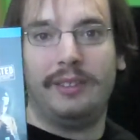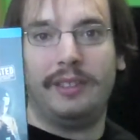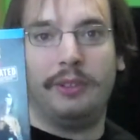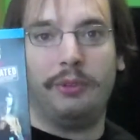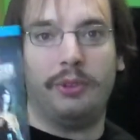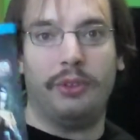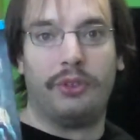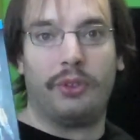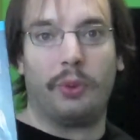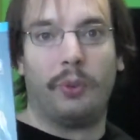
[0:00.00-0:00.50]
it
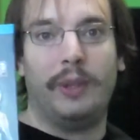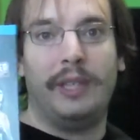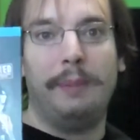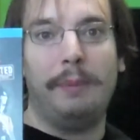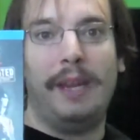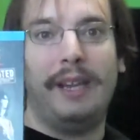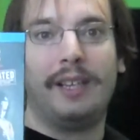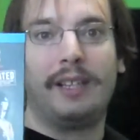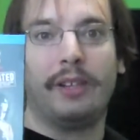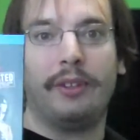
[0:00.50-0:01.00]
was just a
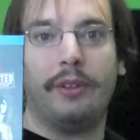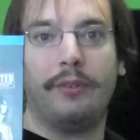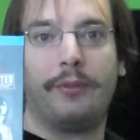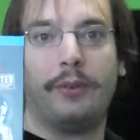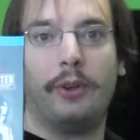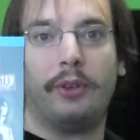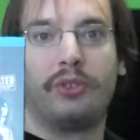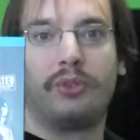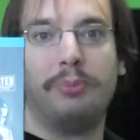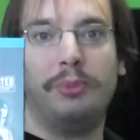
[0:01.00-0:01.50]
remake of the
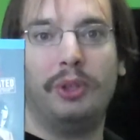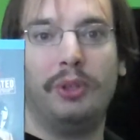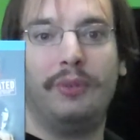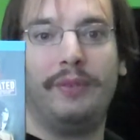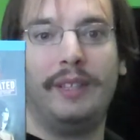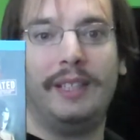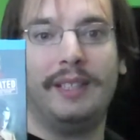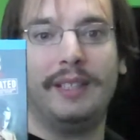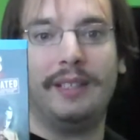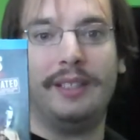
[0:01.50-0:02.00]
first
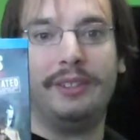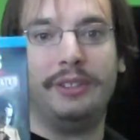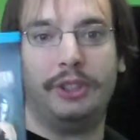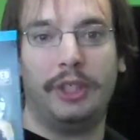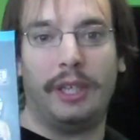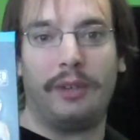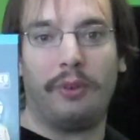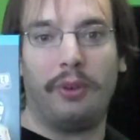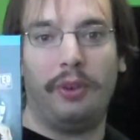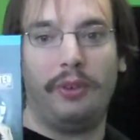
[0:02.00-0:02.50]
movie, and in
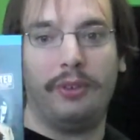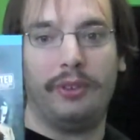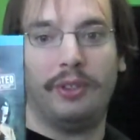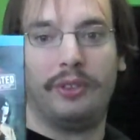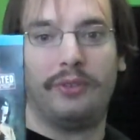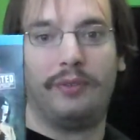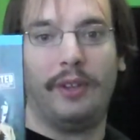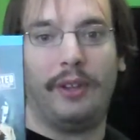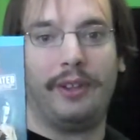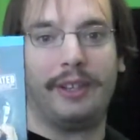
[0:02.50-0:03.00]
general it
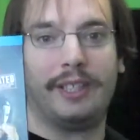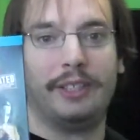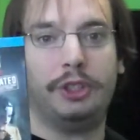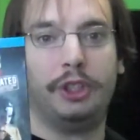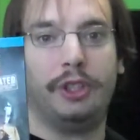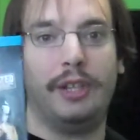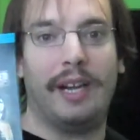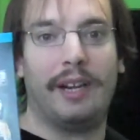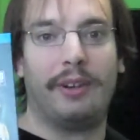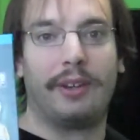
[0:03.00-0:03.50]
just felt like a
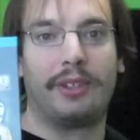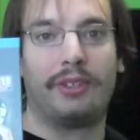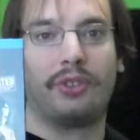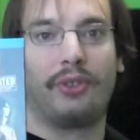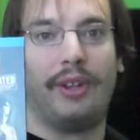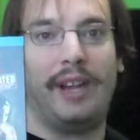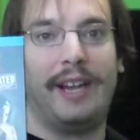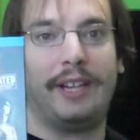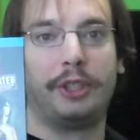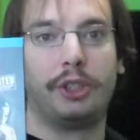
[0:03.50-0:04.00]
generic
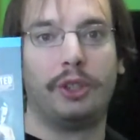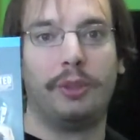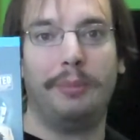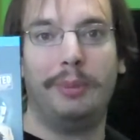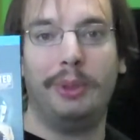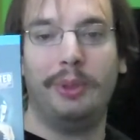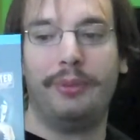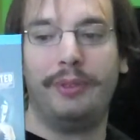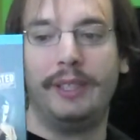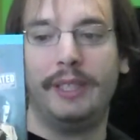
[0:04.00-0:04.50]
slasher
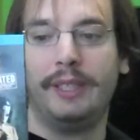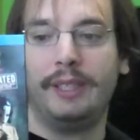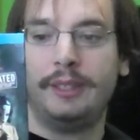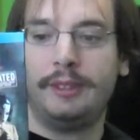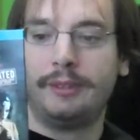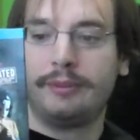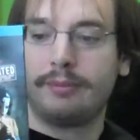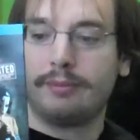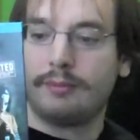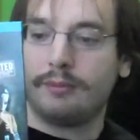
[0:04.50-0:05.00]
movie.
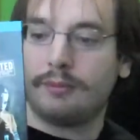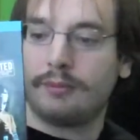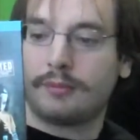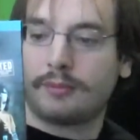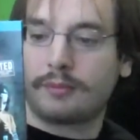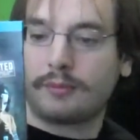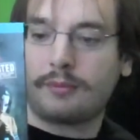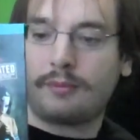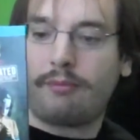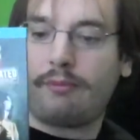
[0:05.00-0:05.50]

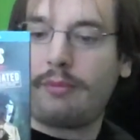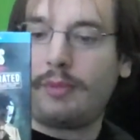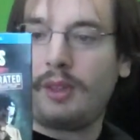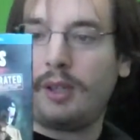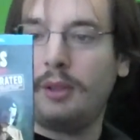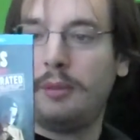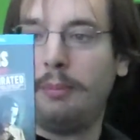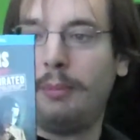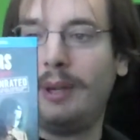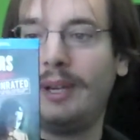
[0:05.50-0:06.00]

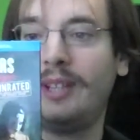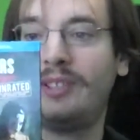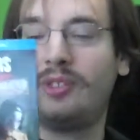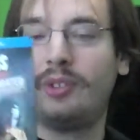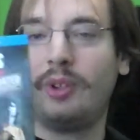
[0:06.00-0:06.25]
But I